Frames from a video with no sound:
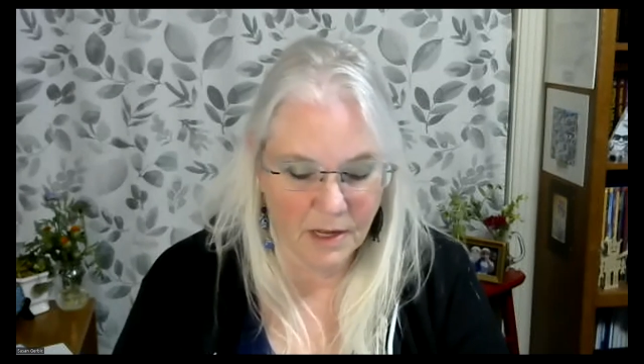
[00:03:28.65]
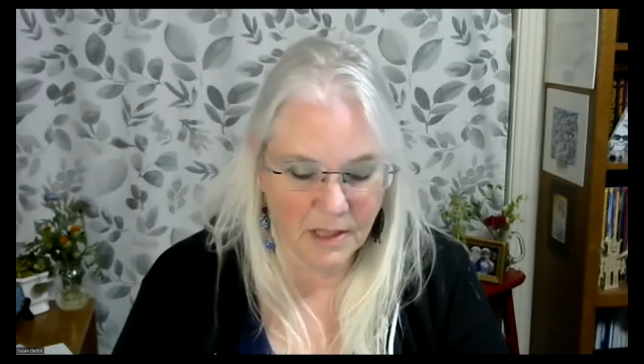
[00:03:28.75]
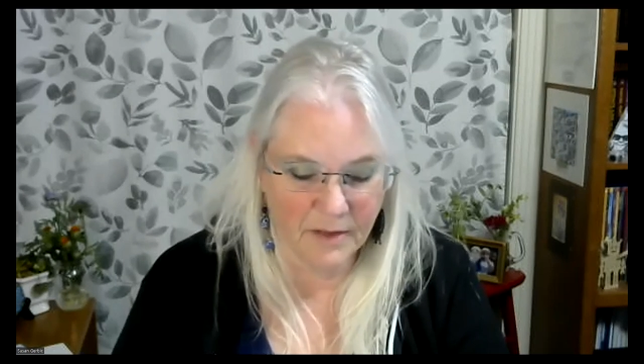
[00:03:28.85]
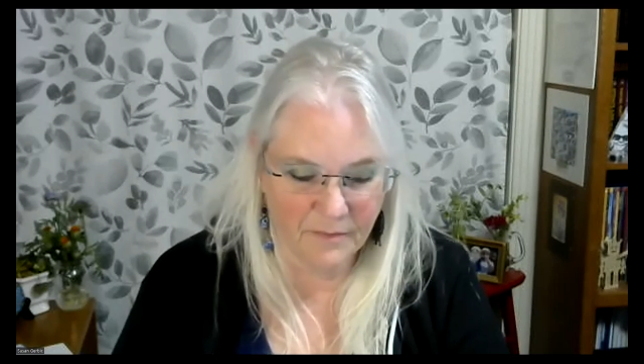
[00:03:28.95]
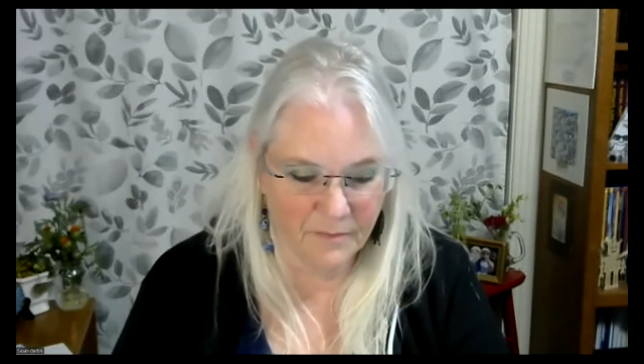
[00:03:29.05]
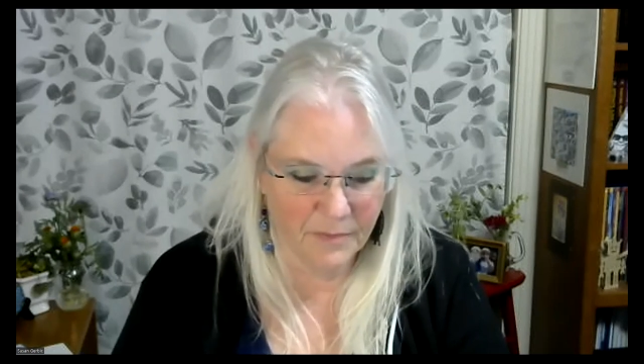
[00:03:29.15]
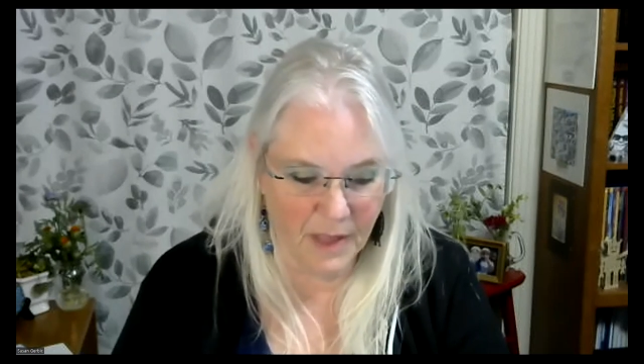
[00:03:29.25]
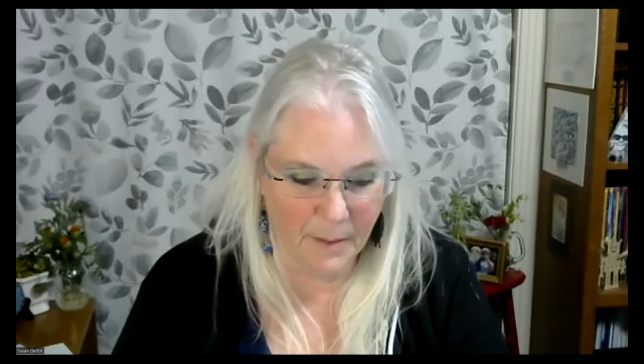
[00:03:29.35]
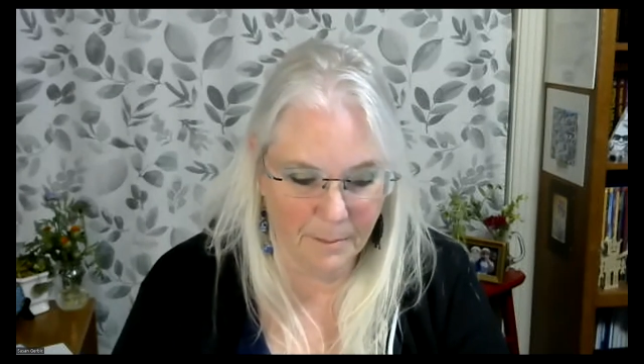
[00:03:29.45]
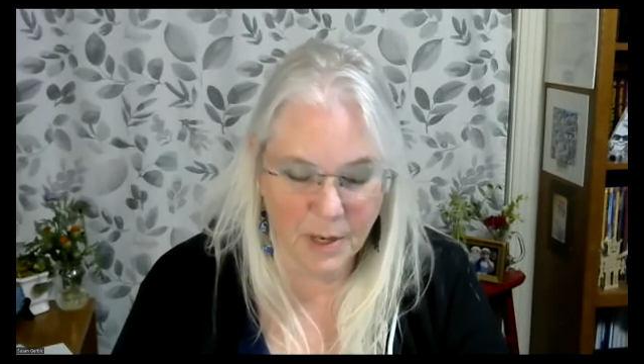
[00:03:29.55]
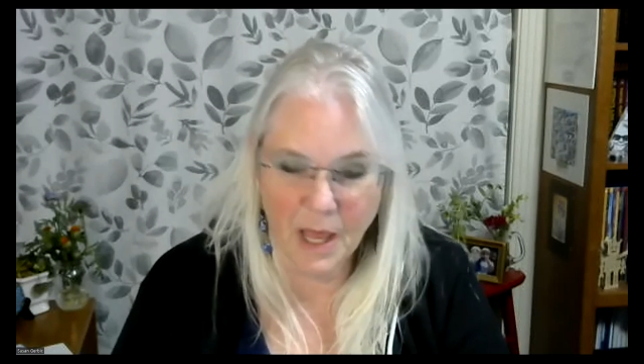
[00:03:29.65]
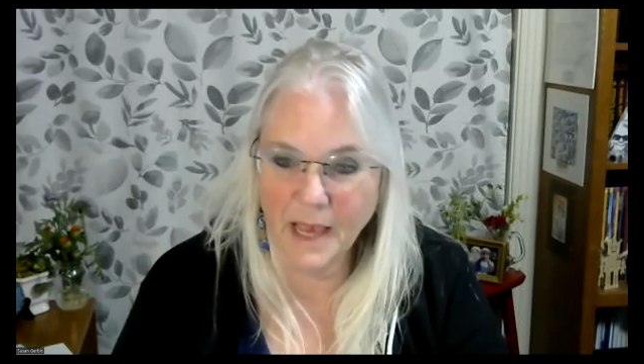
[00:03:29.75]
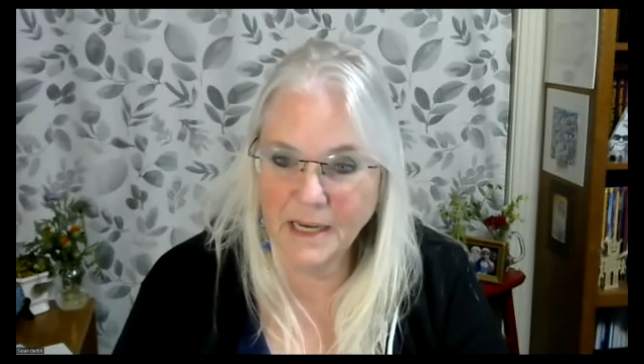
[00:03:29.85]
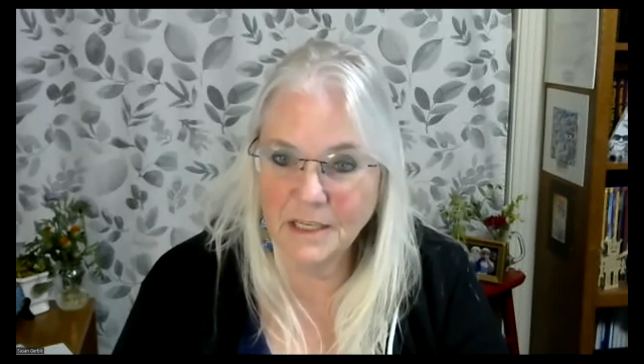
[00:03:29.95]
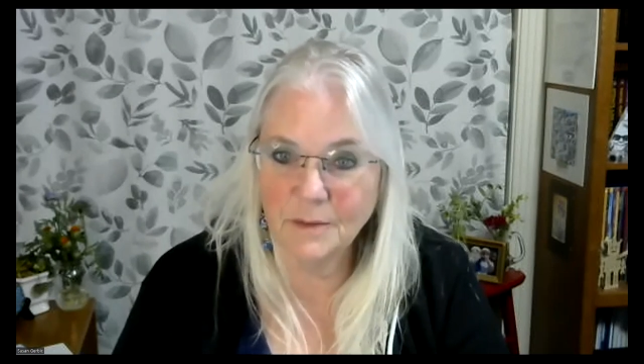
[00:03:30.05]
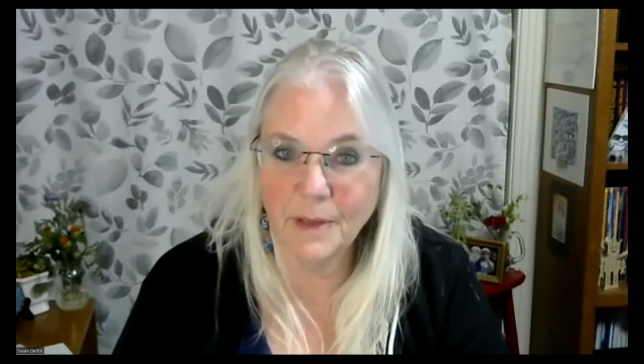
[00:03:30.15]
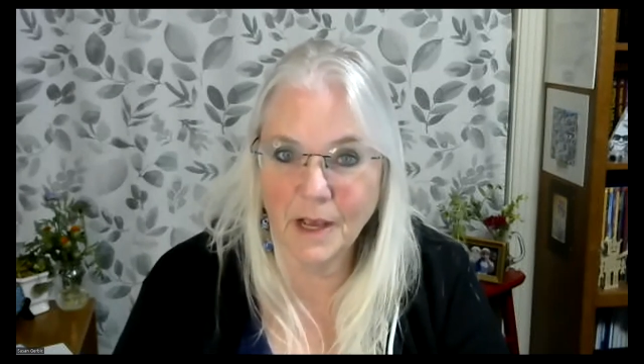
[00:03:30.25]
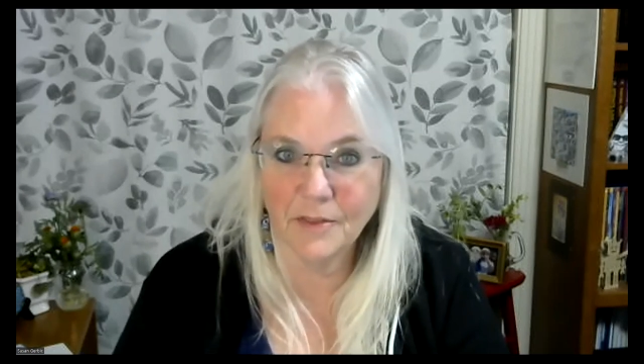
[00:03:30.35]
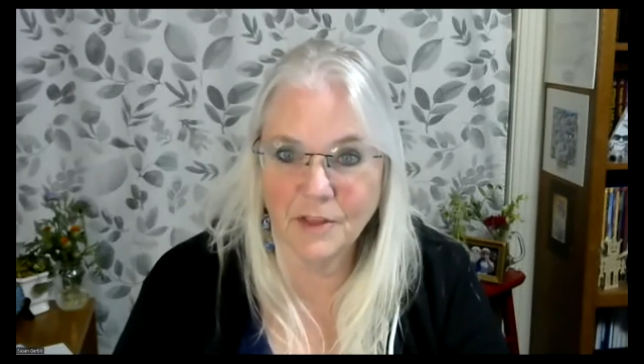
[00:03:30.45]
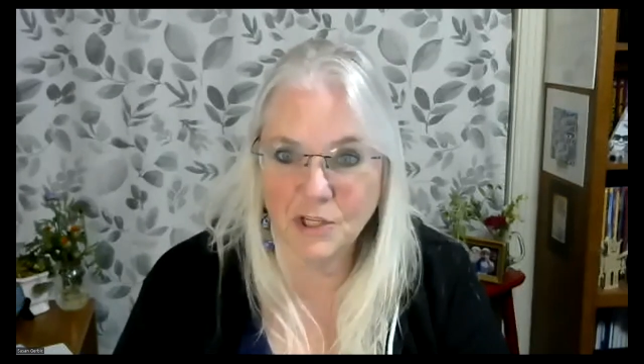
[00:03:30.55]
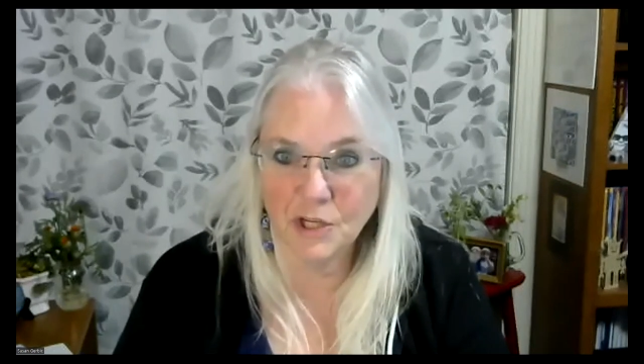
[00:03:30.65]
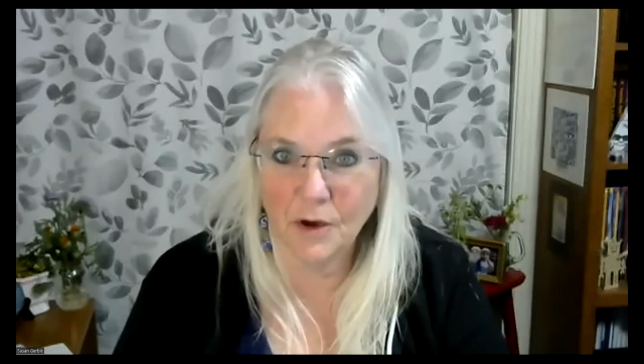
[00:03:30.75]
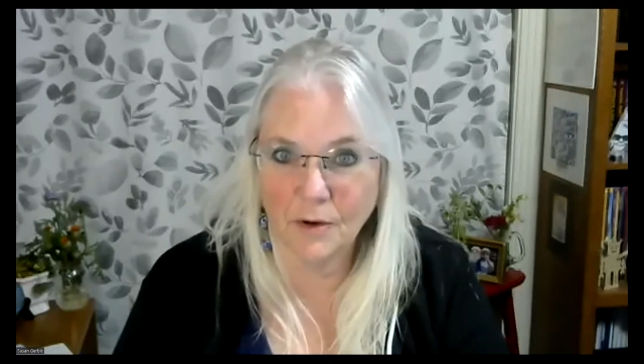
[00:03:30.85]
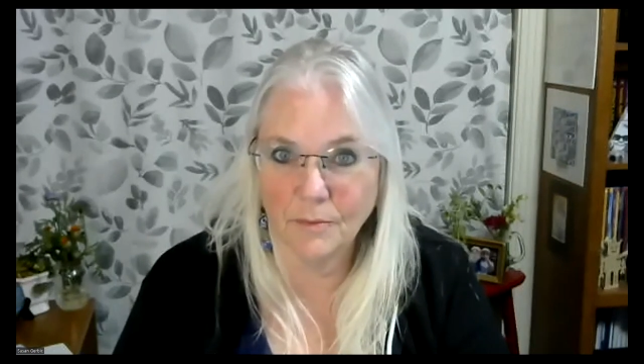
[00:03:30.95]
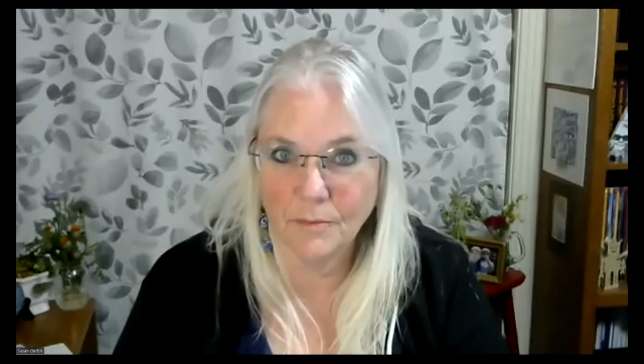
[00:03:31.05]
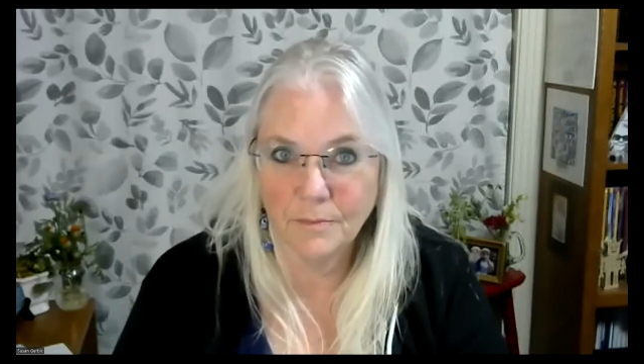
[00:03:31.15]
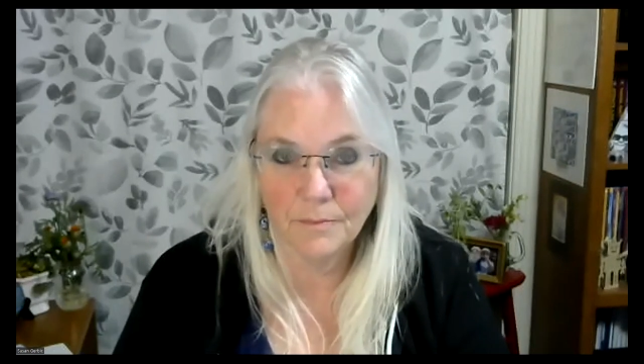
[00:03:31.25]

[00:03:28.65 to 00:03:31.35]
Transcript: They they applied to be on the show.